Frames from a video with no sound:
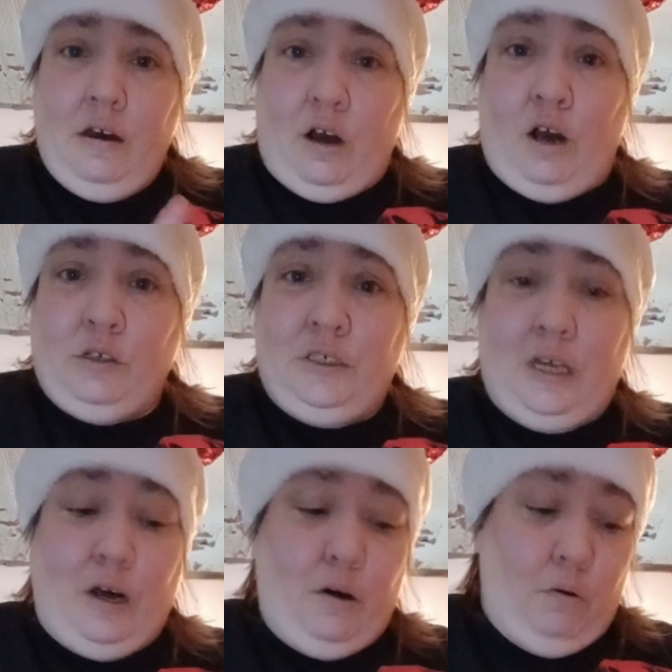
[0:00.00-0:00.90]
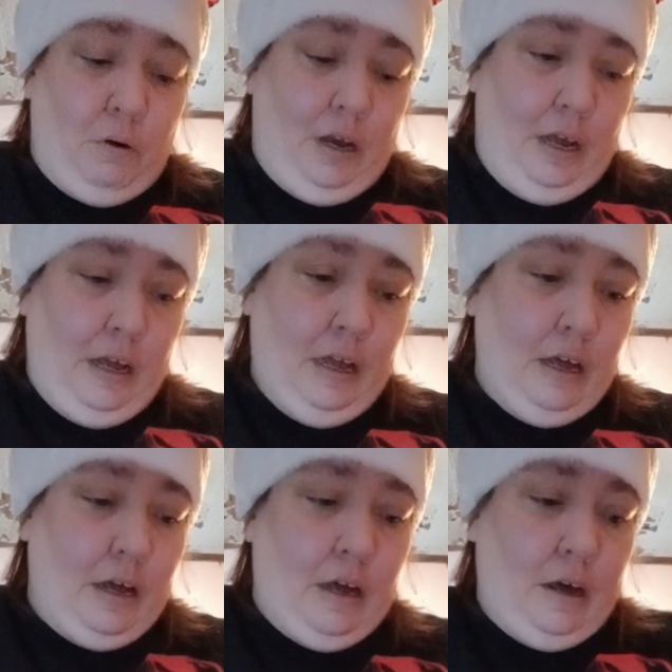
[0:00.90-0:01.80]
Also,
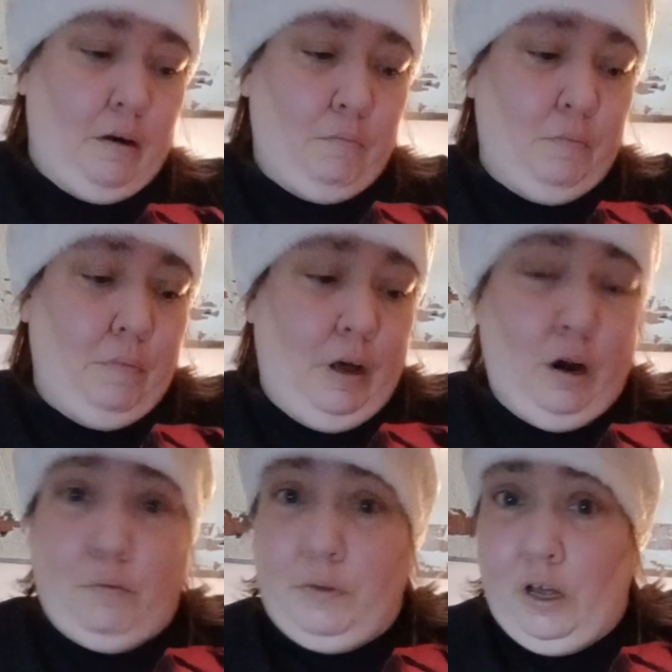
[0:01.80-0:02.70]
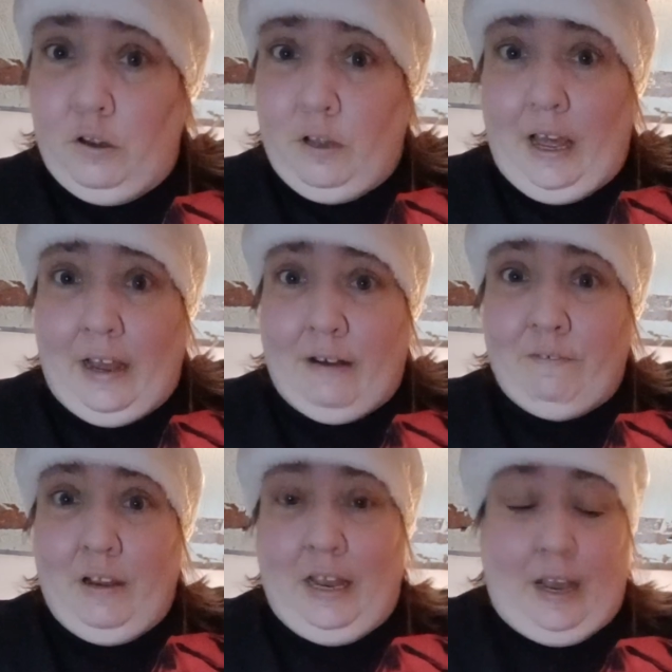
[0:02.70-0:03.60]
hope y'all
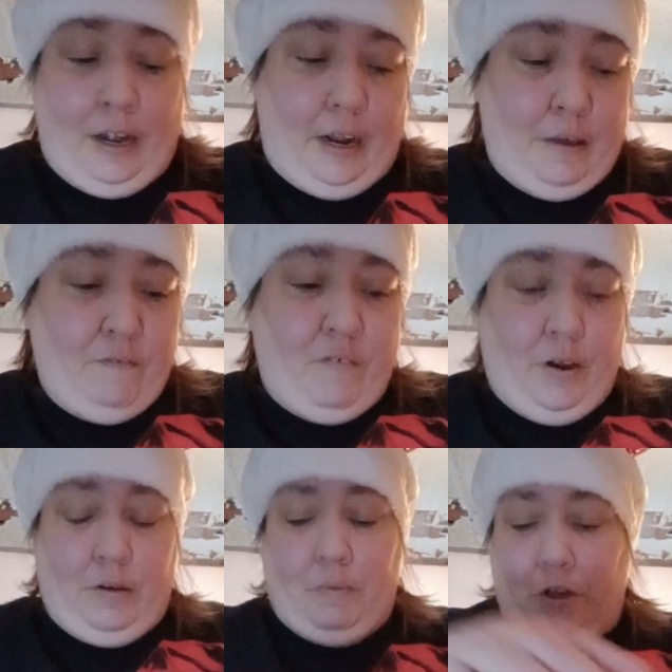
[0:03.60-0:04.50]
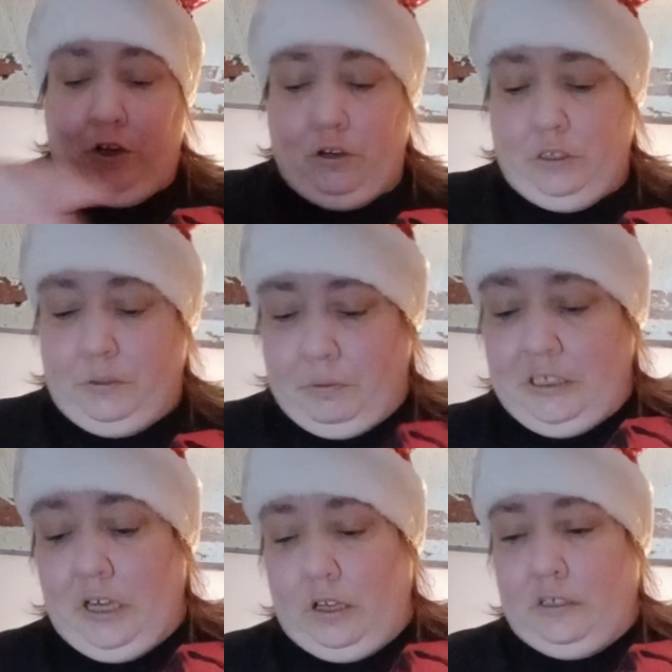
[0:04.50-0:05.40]
have had a very Merry
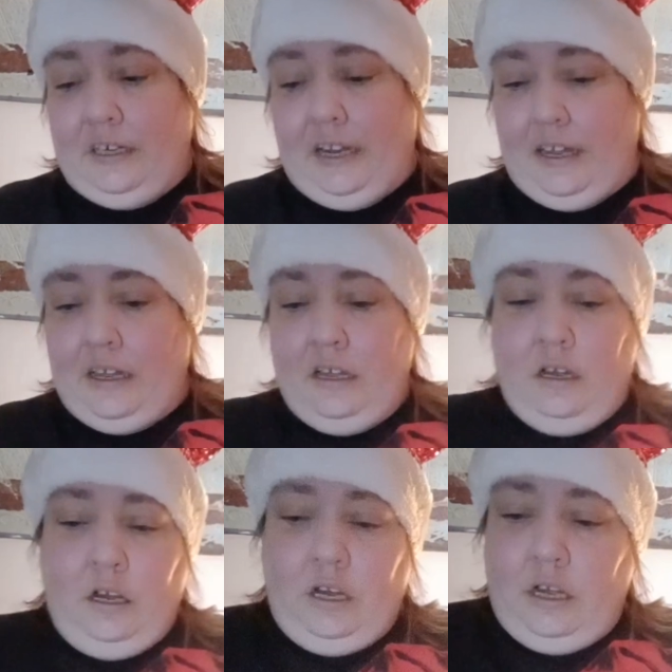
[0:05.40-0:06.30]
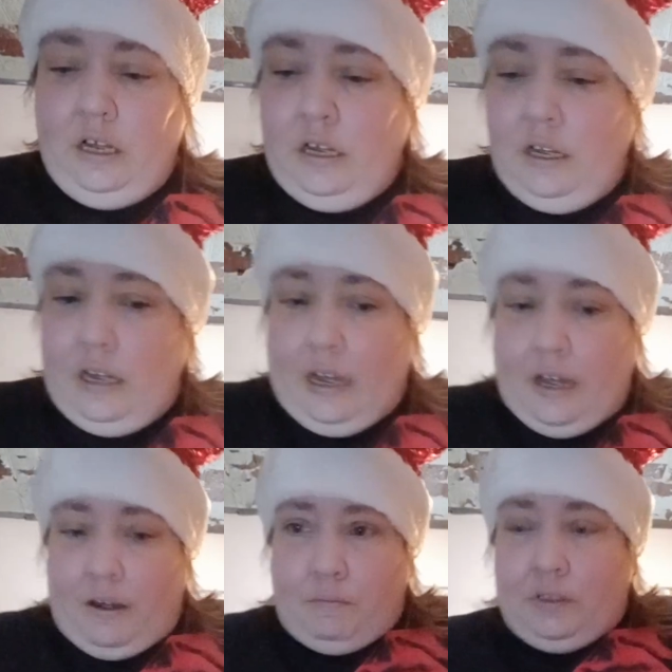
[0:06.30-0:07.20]
Christmas holiday.
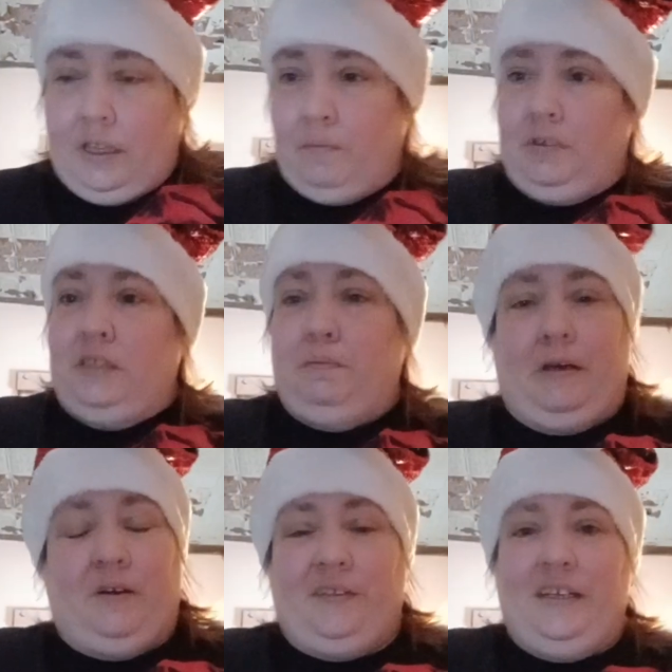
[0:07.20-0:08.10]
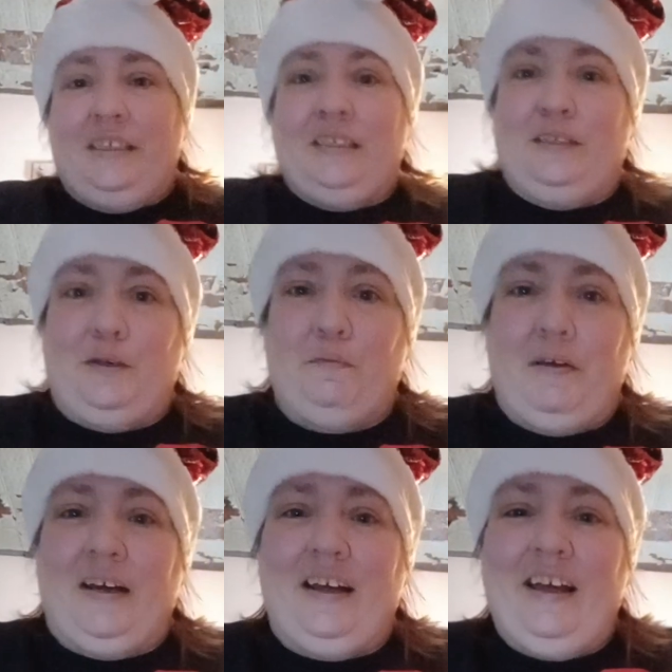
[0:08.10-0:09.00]
Let me speak on this a little
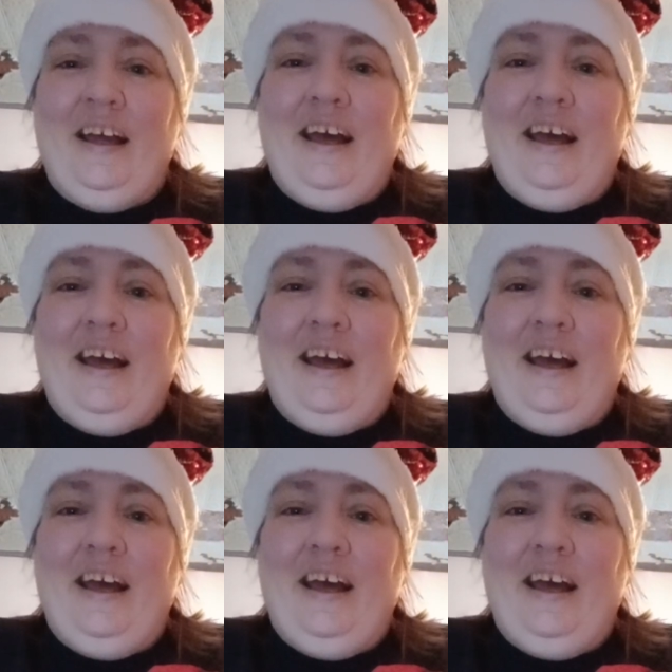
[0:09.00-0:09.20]
bit.